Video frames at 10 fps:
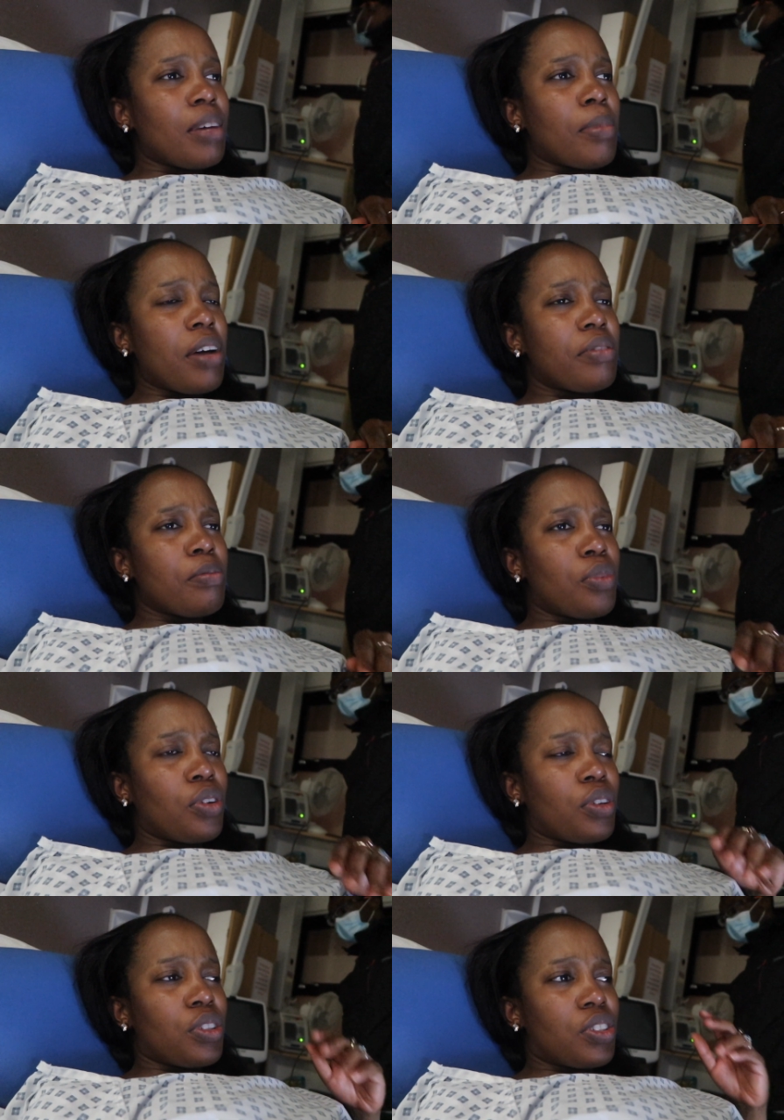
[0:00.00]
I'm having
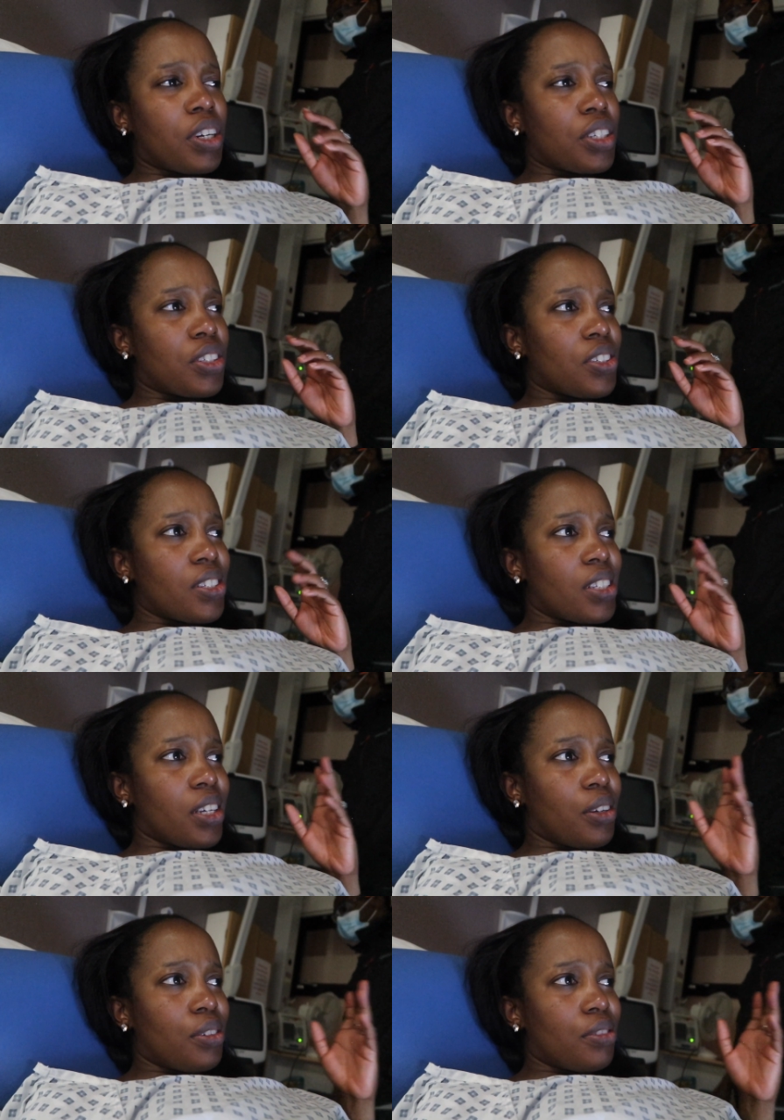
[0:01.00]
more contractions
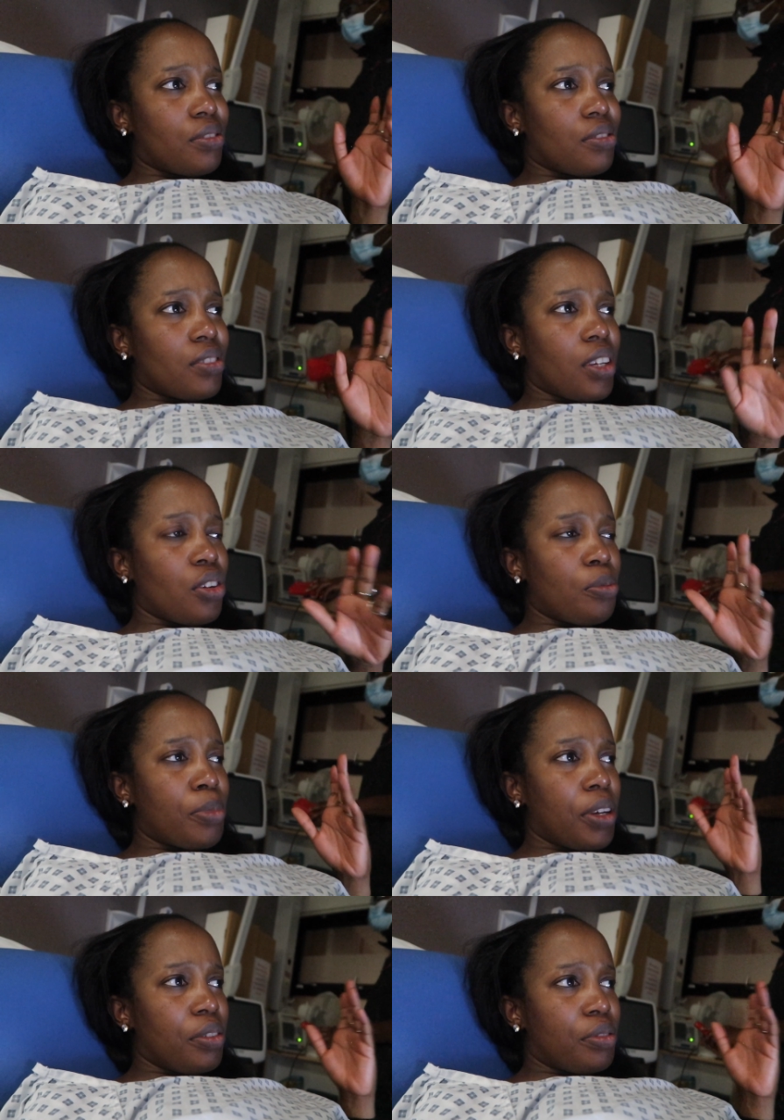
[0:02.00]
now. They're not
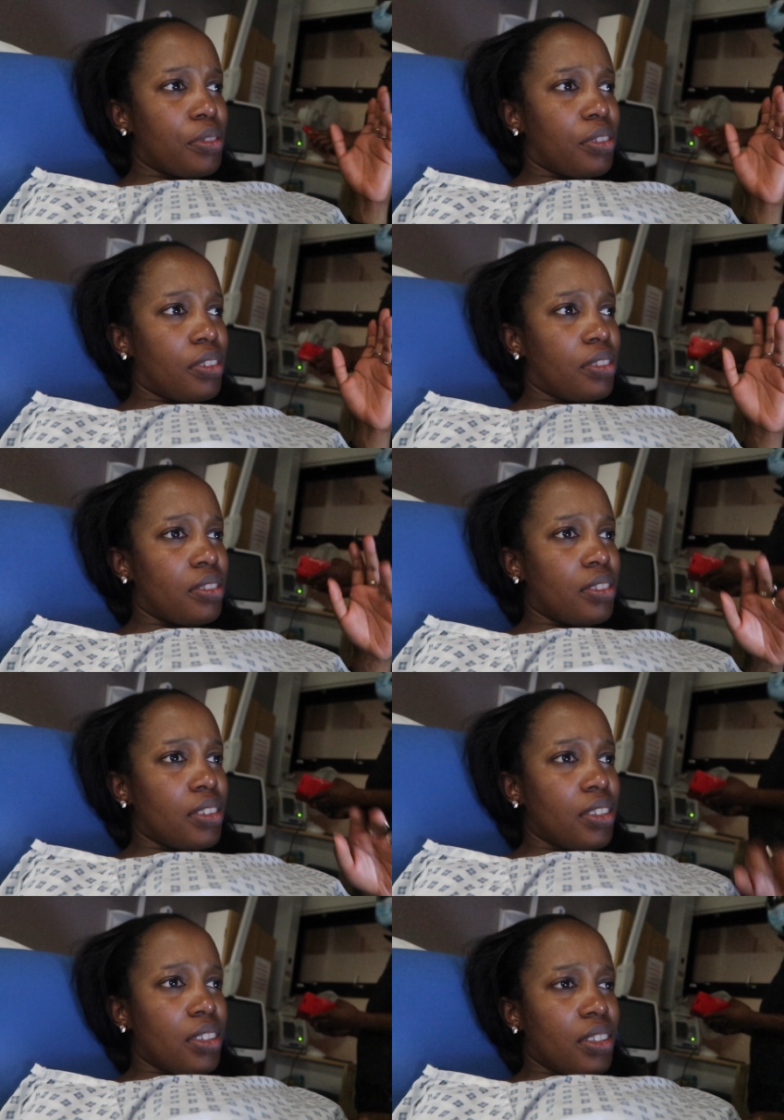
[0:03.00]
painful,
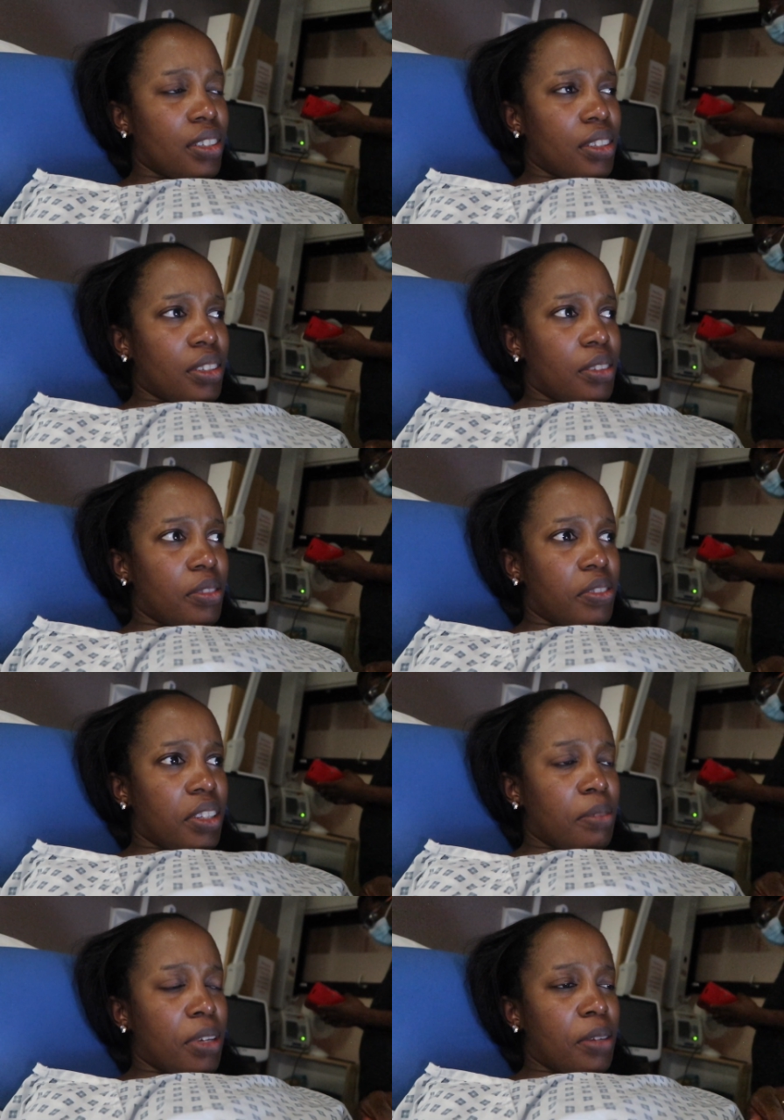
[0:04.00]

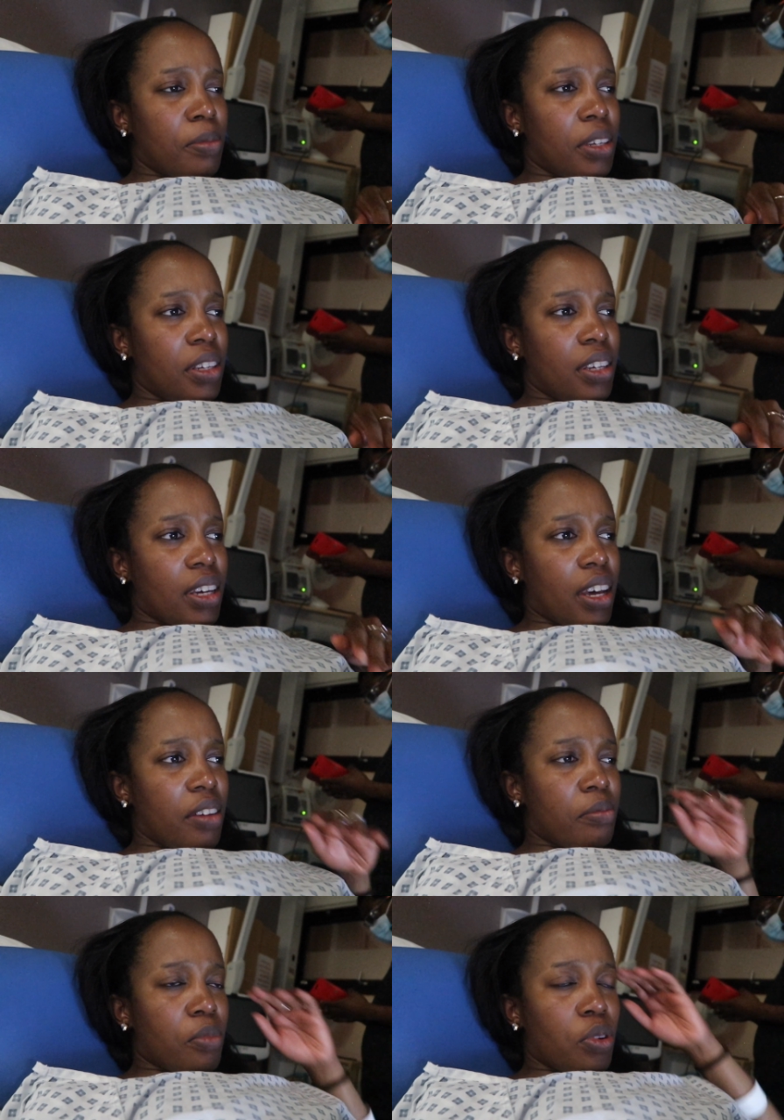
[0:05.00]
but they make me
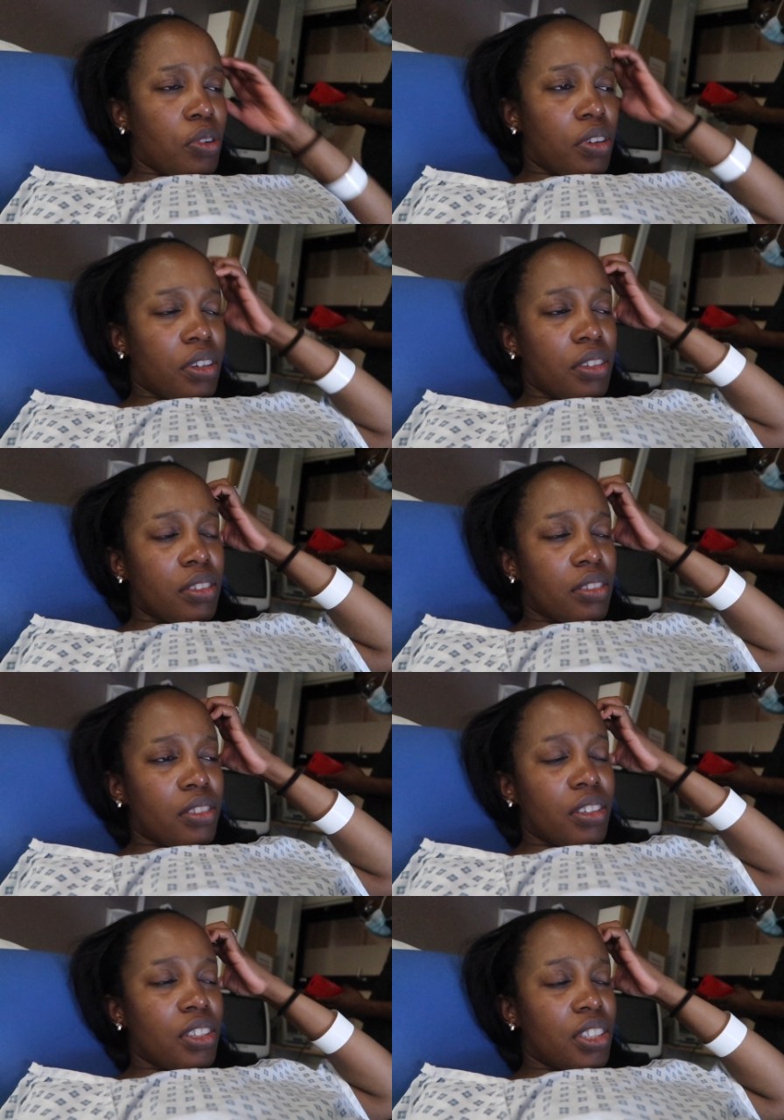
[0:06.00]
have more
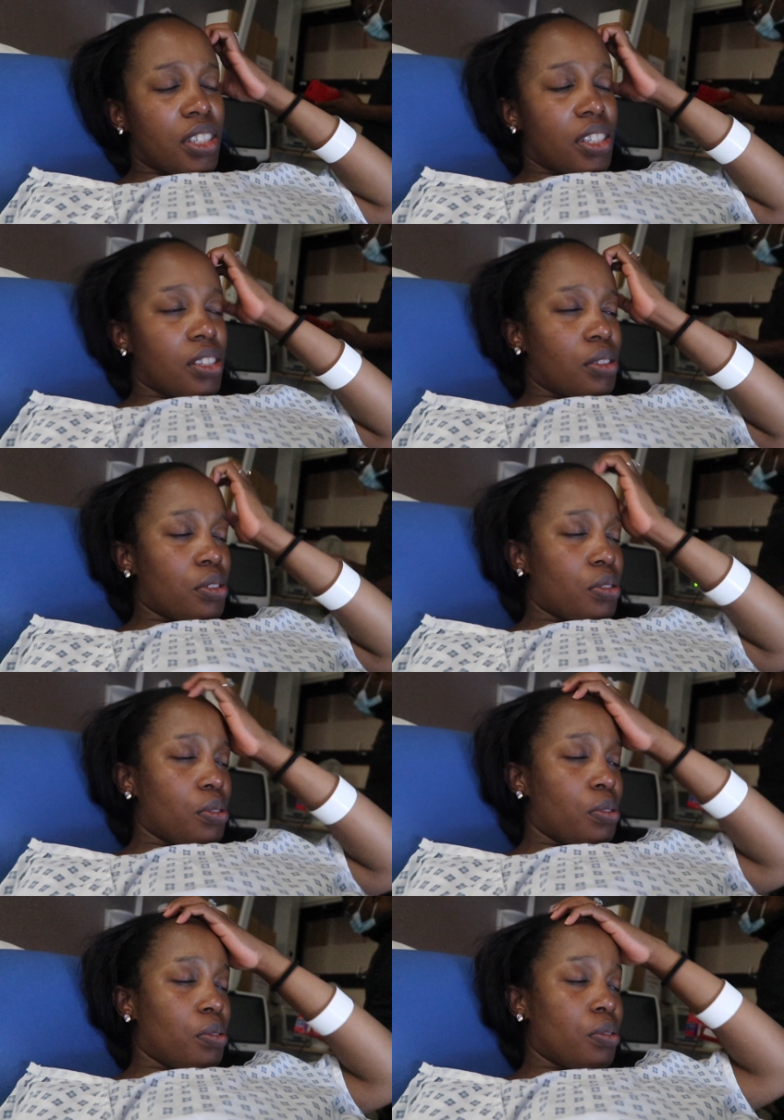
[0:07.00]
urgency to
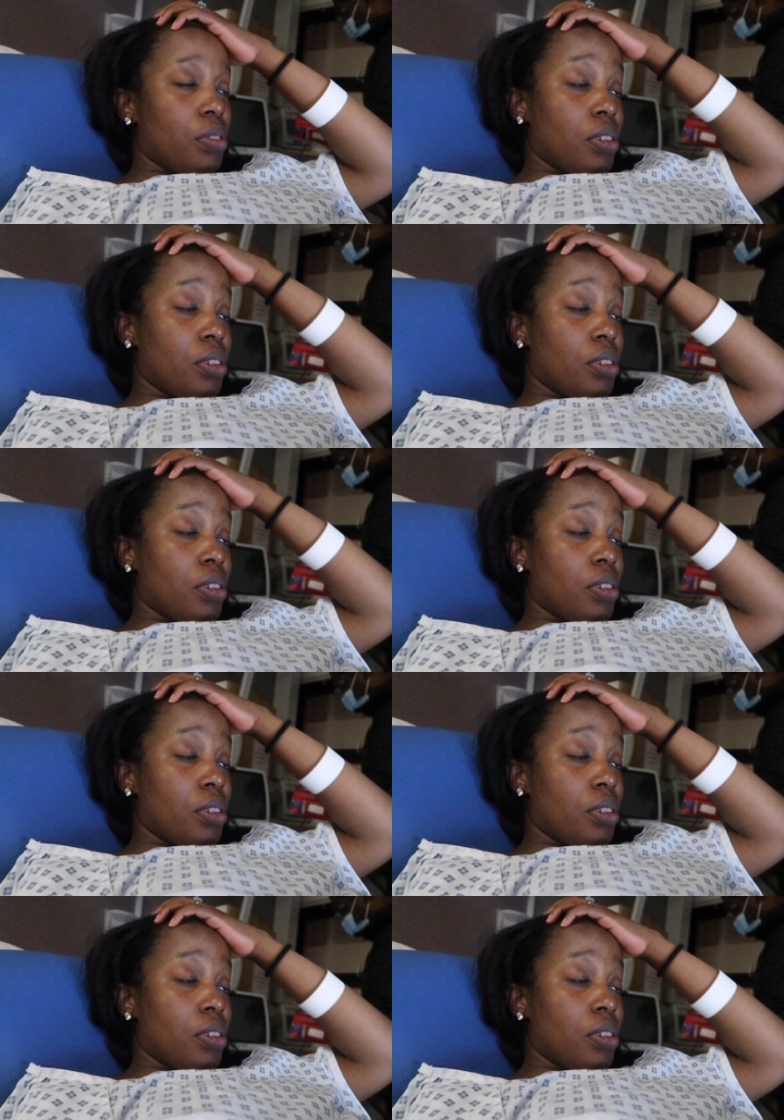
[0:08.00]
go.